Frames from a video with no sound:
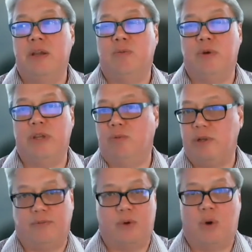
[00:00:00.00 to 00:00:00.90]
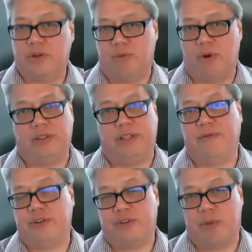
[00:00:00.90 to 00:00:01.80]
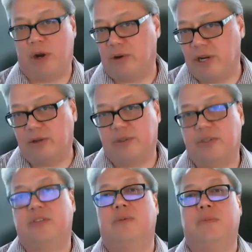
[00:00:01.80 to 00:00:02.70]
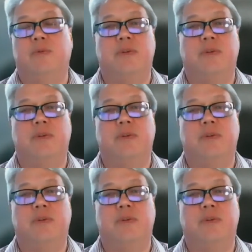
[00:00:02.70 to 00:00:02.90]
We of course want to leverage the partner ecosystem.